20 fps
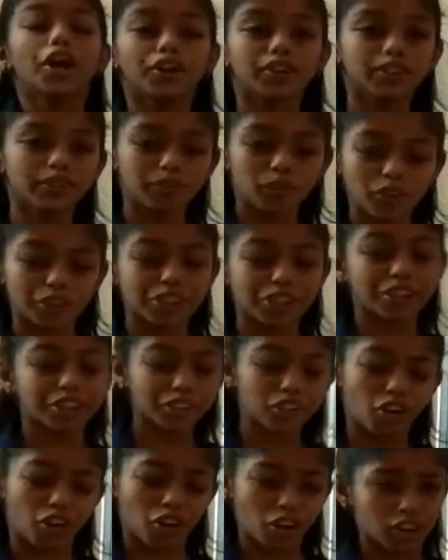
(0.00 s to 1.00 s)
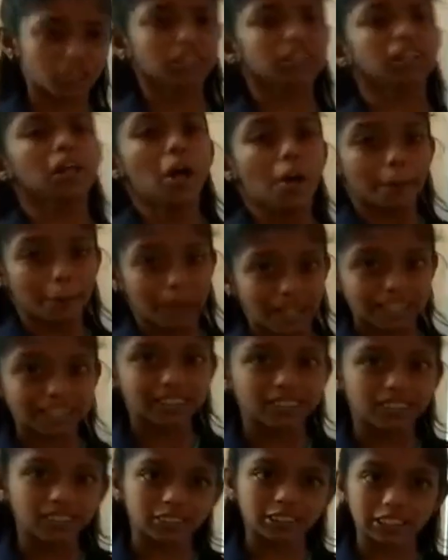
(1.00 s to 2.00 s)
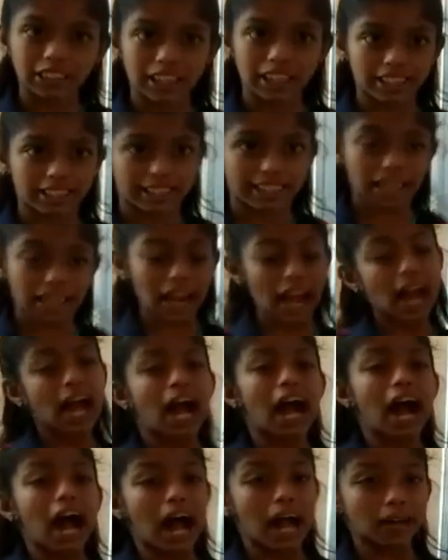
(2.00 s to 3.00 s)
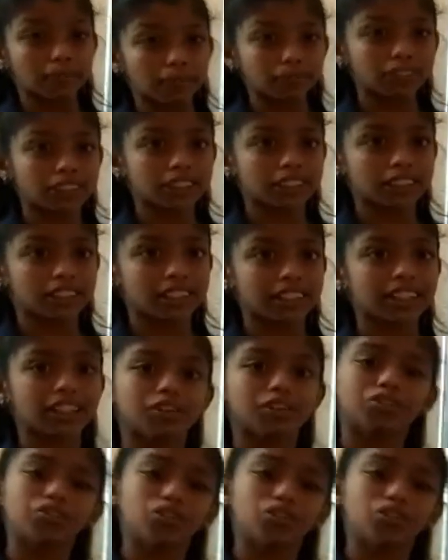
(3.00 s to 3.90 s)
Good morning to all. Myself Sarika. I am studying in